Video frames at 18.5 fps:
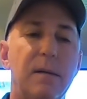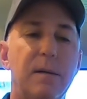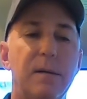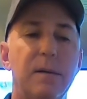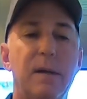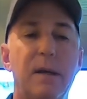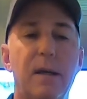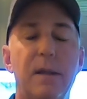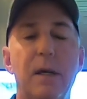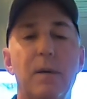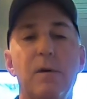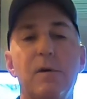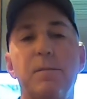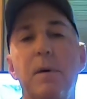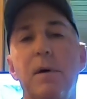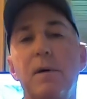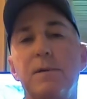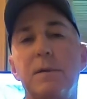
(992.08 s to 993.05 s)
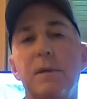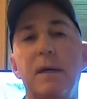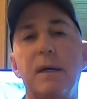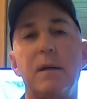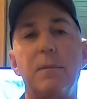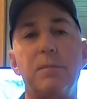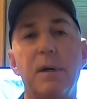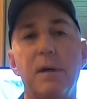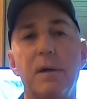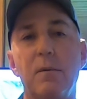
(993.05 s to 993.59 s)
that they were supposed to get
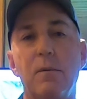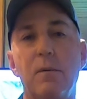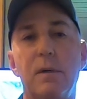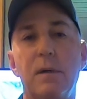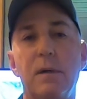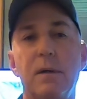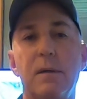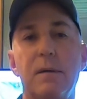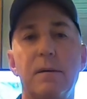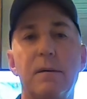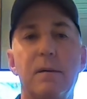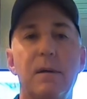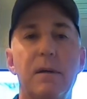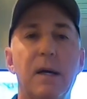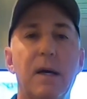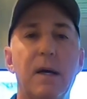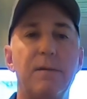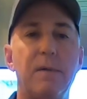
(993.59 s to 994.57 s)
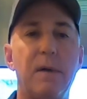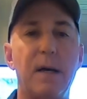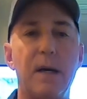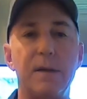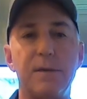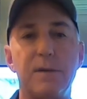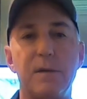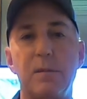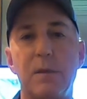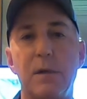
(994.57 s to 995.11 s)
a bigger one, that I
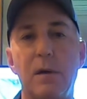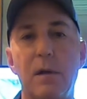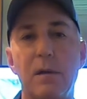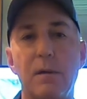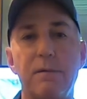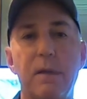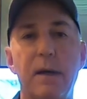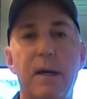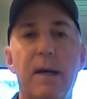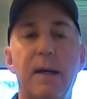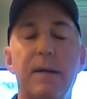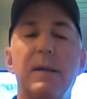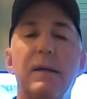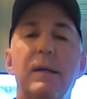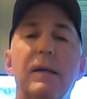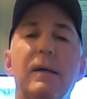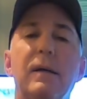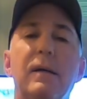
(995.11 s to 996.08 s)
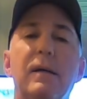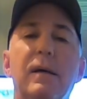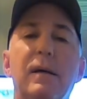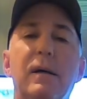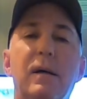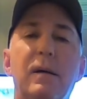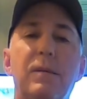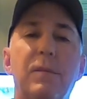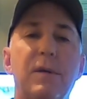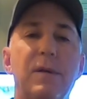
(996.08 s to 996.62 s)
advised them and all of that,
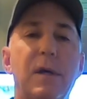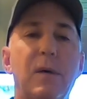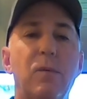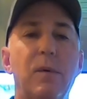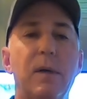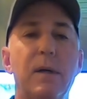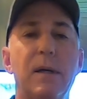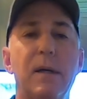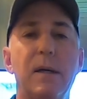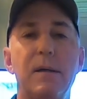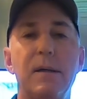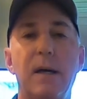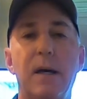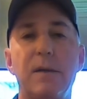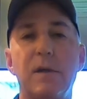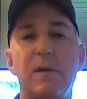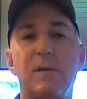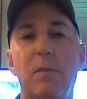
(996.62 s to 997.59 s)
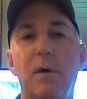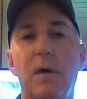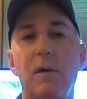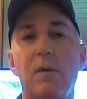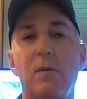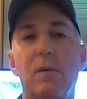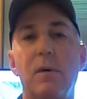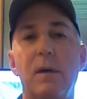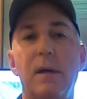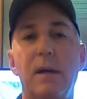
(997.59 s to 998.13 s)
and they went ahead and got the
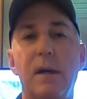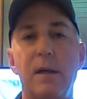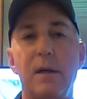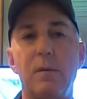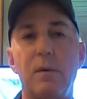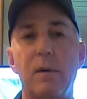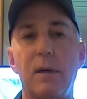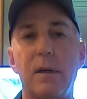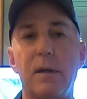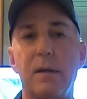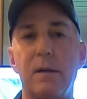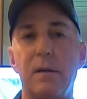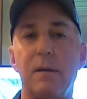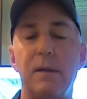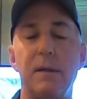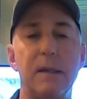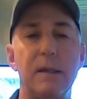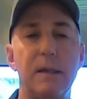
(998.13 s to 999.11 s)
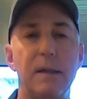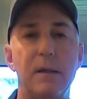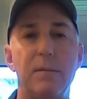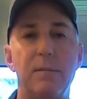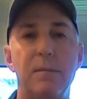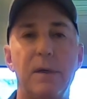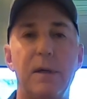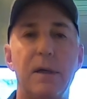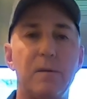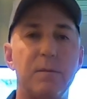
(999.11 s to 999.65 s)
smaller one anyway,
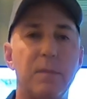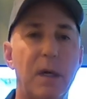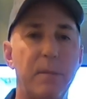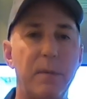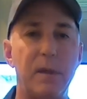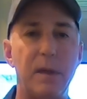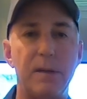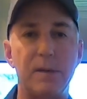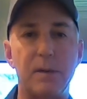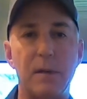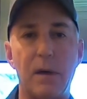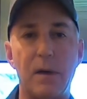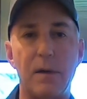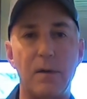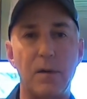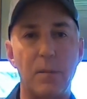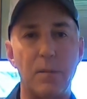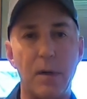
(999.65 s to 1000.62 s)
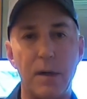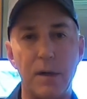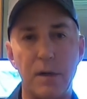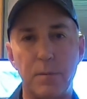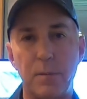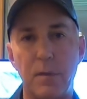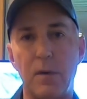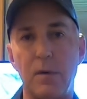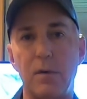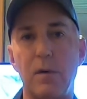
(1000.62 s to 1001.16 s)
because maybe they saw it on their buddy's
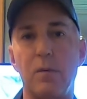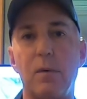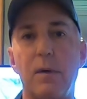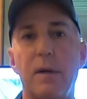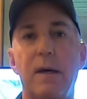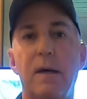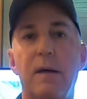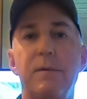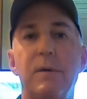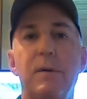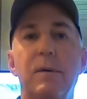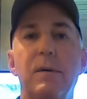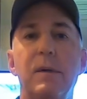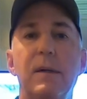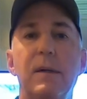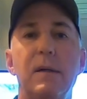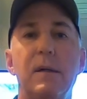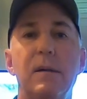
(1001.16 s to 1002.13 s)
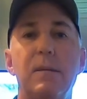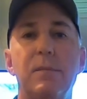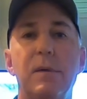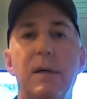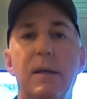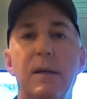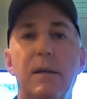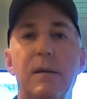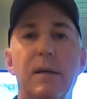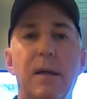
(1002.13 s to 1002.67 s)
boat or what have you.
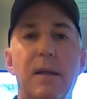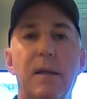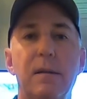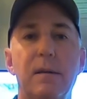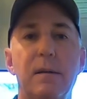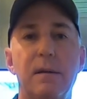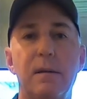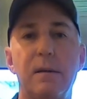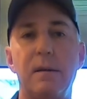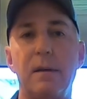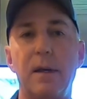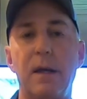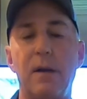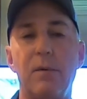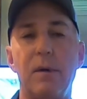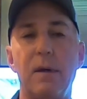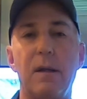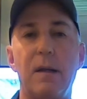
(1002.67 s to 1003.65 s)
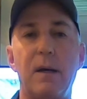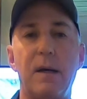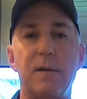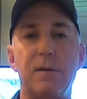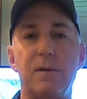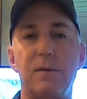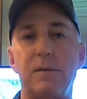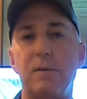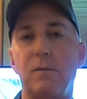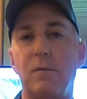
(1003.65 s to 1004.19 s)
But then they
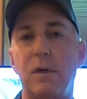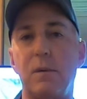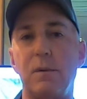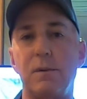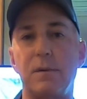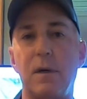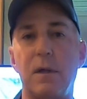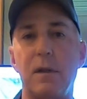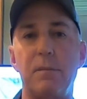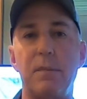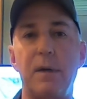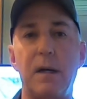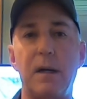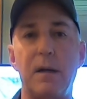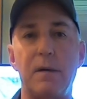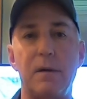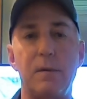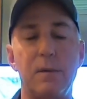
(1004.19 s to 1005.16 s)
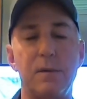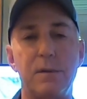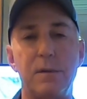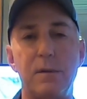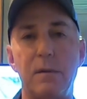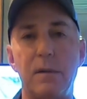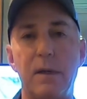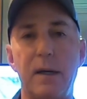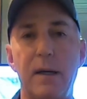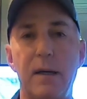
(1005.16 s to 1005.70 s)
realized what it was all about, and it was
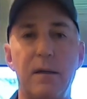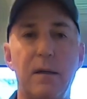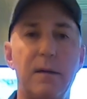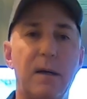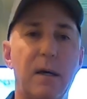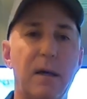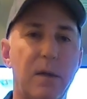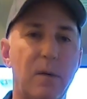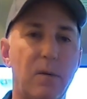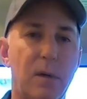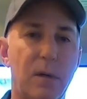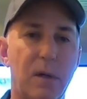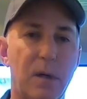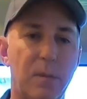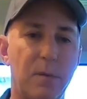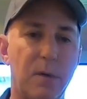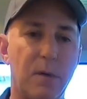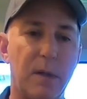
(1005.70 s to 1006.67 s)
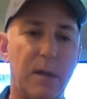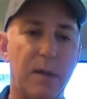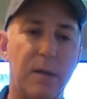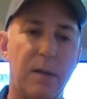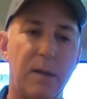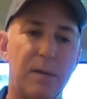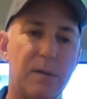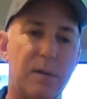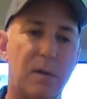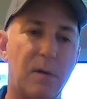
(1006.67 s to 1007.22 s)
too late, and now they want to upgrade.
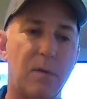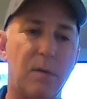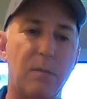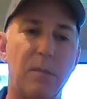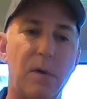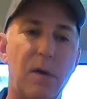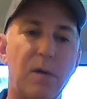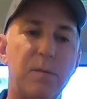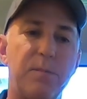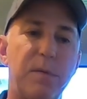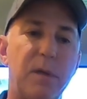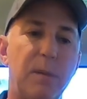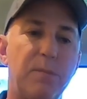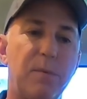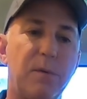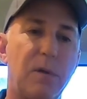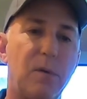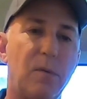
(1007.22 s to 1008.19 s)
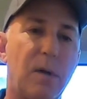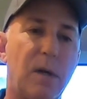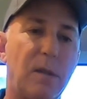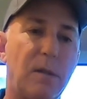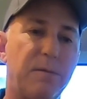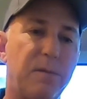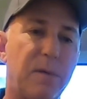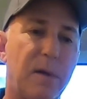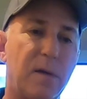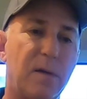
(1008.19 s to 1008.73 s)
So most people who run
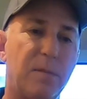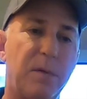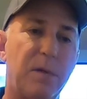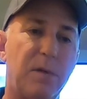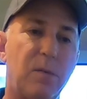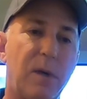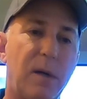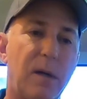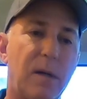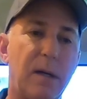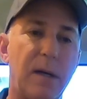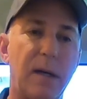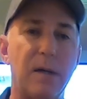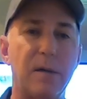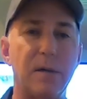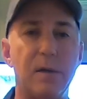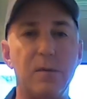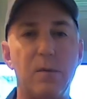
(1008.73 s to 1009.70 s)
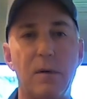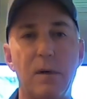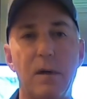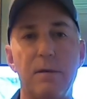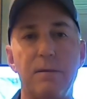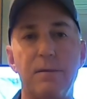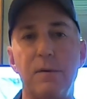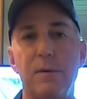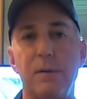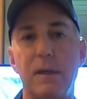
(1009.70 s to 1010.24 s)
the fence between a 9 and a
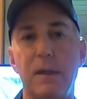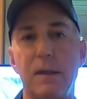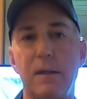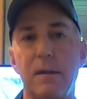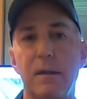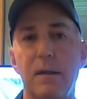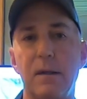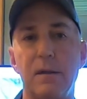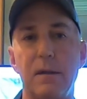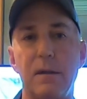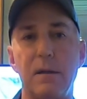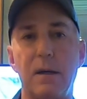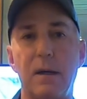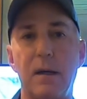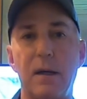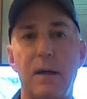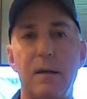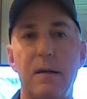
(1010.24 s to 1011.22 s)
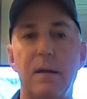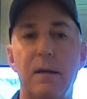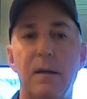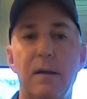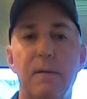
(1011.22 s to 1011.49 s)
12 who get the 9